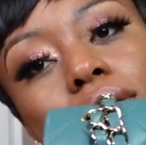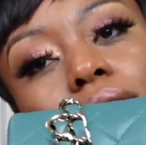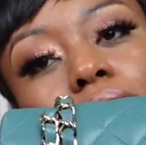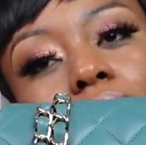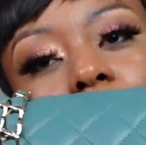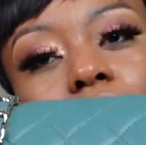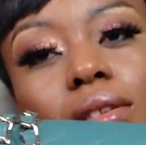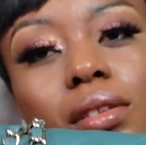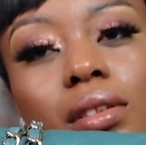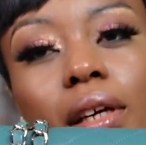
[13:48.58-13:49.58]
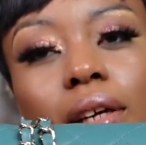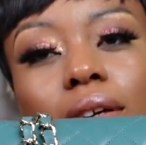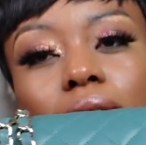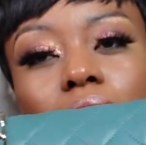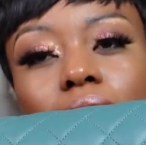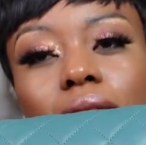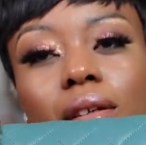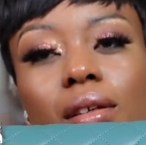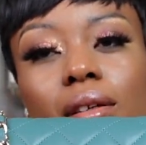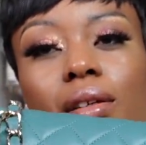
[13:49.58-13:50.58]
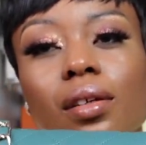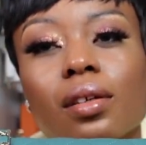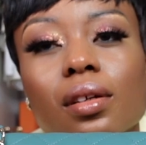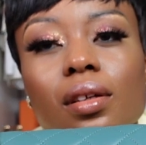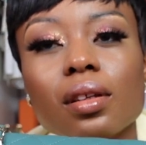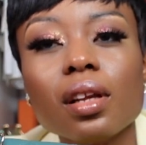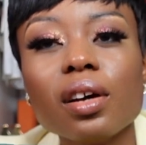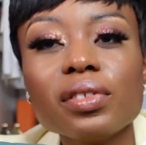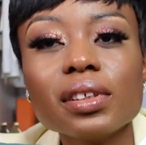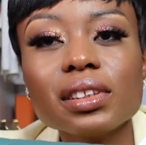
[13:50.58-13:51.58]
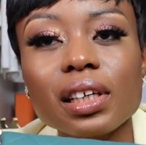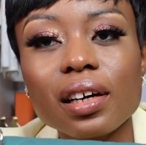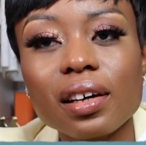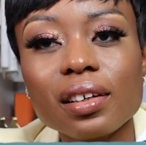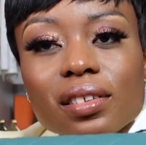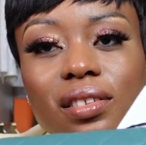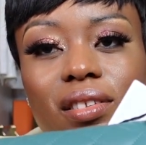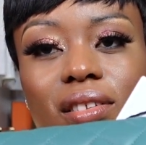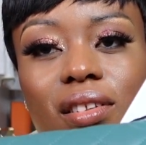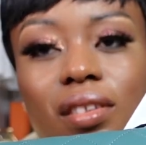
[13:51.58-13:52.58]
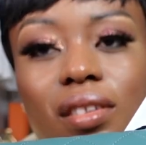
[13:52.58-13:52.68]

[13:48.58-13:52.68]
This, like, love the size.